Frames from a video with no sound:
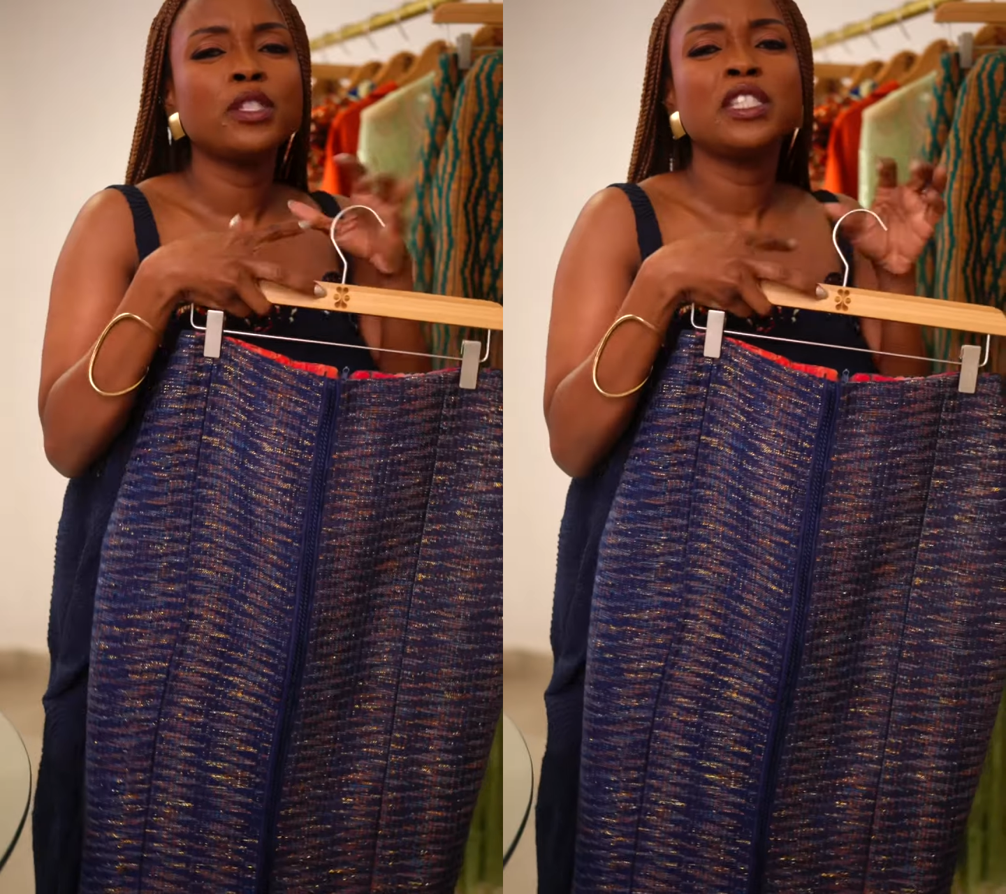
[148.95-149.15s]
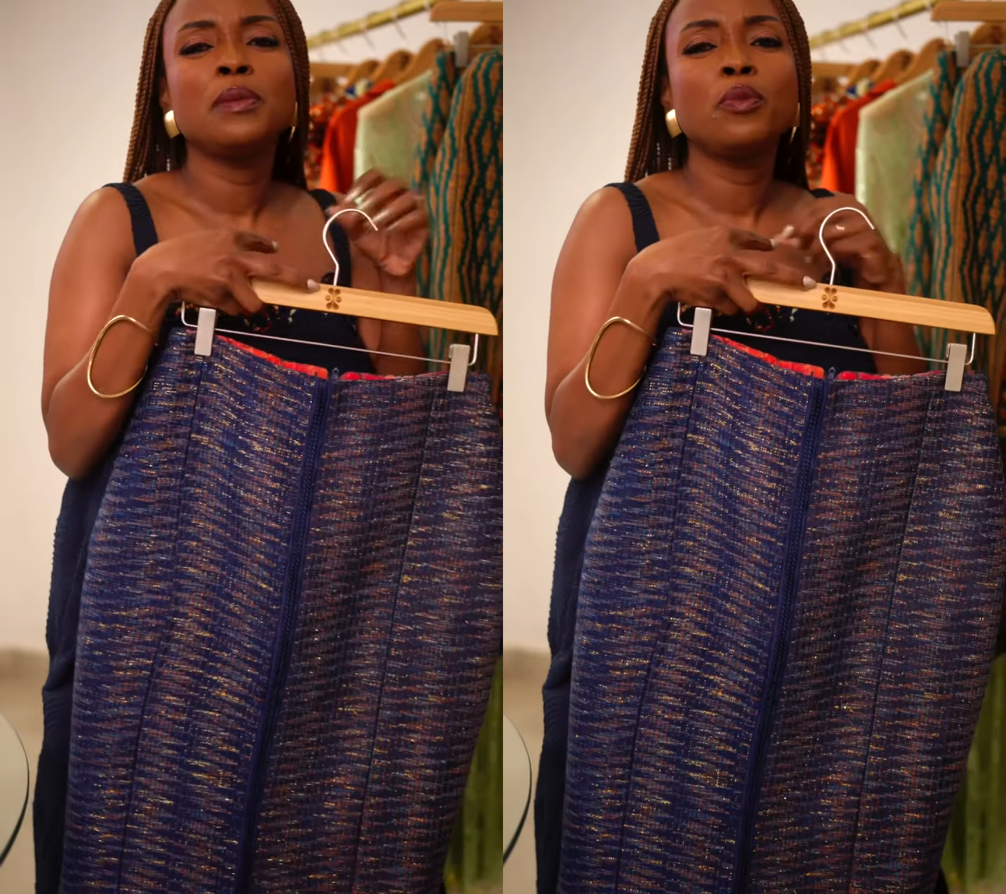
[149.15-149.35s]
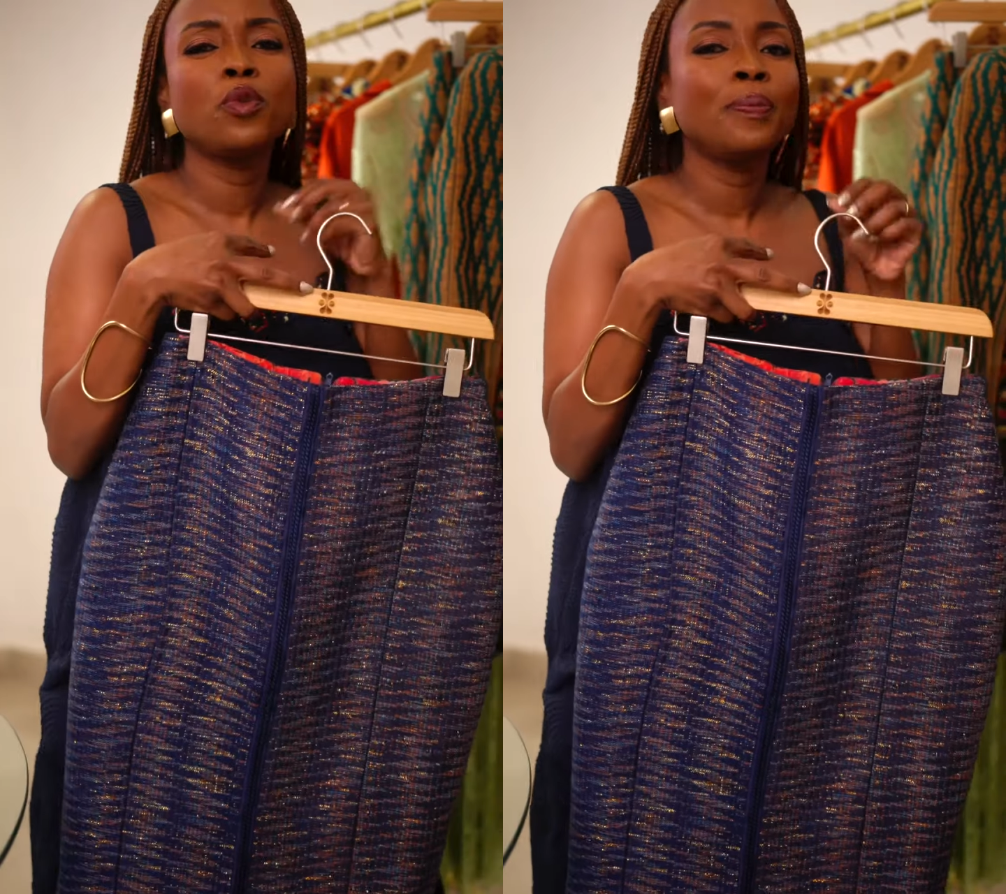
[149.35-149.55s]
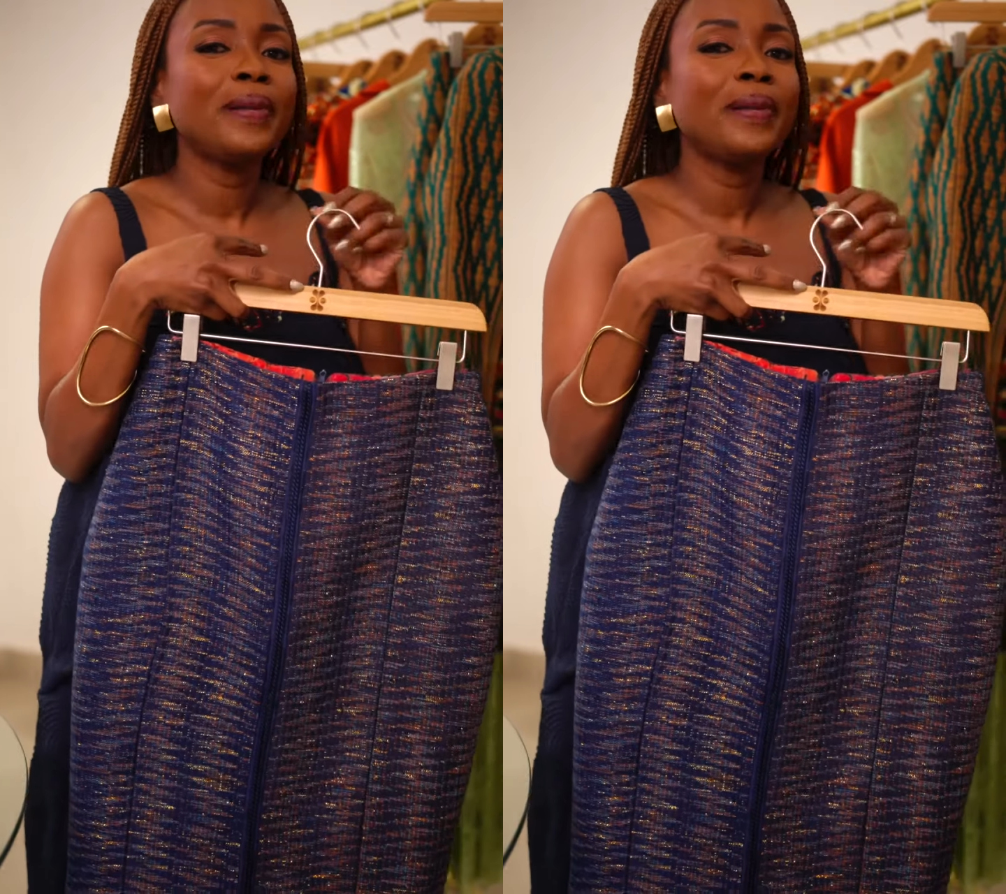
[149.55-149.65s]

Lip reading: pussy bow